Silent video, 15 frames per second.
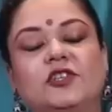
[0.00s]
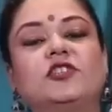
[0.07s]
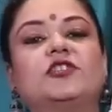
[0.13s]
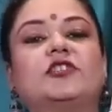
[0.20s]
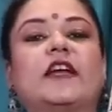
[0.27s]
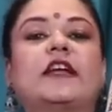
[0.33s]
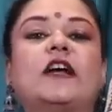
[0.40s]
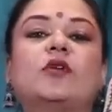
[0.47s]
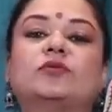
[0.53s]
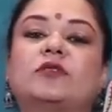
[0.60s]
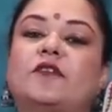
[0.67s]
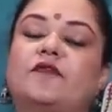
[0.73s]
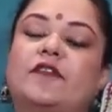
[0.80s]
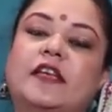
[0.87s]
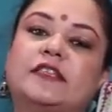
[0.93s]
Just check out
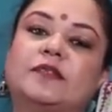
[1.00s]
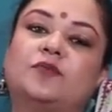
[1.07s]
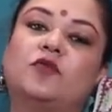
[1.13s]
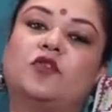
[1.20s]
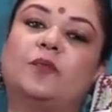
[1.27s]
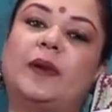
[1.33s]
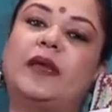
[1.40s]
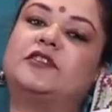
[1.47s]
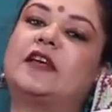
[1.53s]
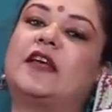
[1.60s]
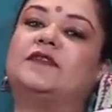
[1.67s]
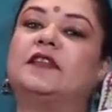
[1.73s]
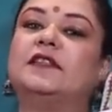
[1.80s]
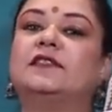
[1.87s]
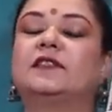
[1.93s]
our Facebook page
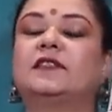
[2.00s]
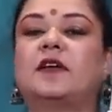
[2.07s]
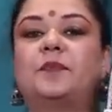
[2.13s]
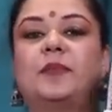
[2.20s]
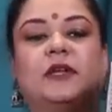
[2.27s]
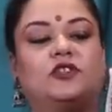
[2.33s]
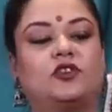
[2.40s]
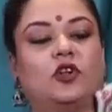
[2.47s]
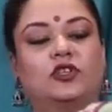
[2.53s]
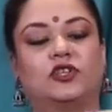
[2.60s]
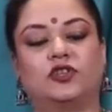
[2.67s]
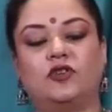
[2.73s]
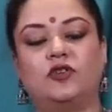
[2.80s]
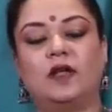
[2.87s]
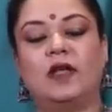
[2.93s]
and the Insta page
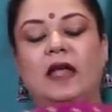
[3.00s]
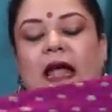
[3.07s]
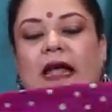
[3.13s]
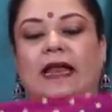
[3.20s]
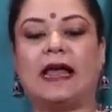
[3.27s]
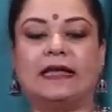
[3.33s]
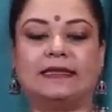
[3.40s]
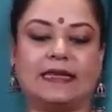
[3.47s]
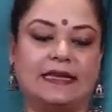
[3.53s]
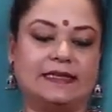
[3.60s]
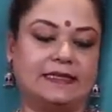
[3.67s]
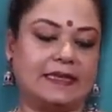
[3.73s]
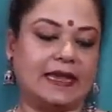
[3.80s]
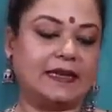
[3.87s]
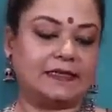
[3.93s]
also. And as I
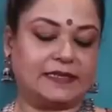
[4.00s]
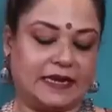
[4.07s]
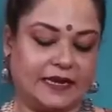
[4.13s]
said,